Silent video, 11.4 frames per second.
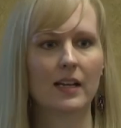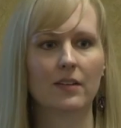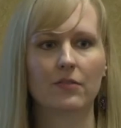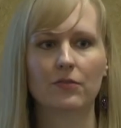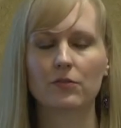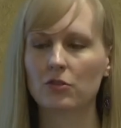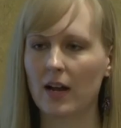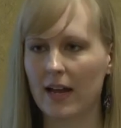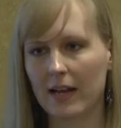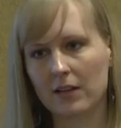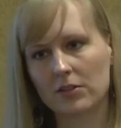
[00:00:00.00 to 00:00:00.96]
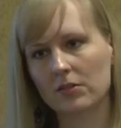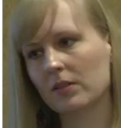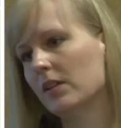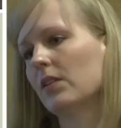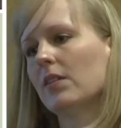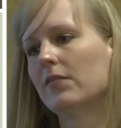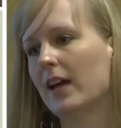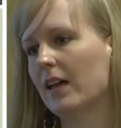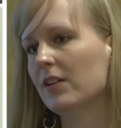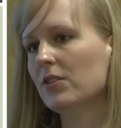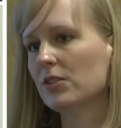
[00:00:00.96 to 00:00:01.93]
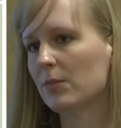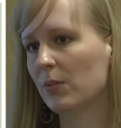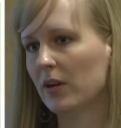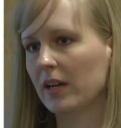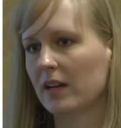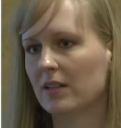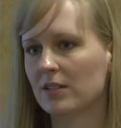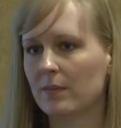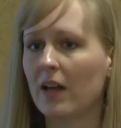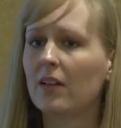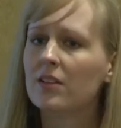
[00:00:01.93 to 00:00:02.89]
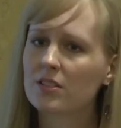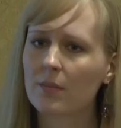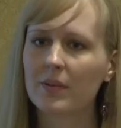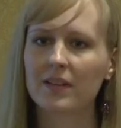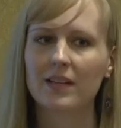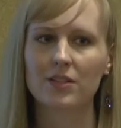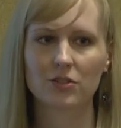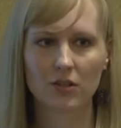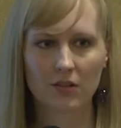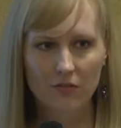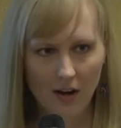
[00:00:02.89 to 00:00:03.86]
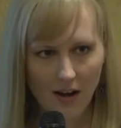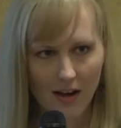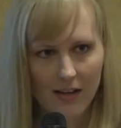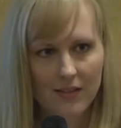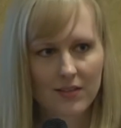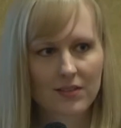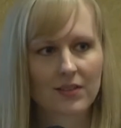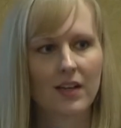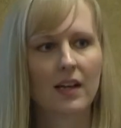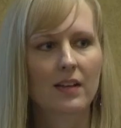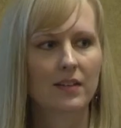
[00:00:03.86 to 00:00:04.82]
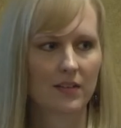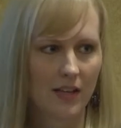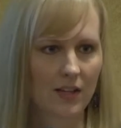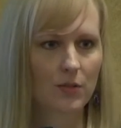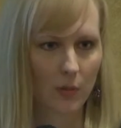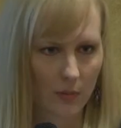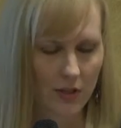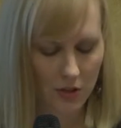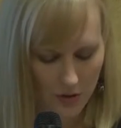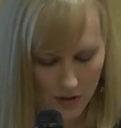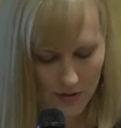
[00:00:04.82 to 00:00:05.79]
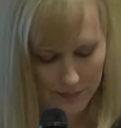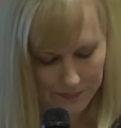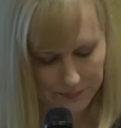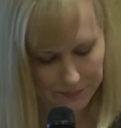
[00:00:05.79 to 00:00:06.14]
and if trying to live our values and putting on a smile is something that's good for us, then that's what we should do.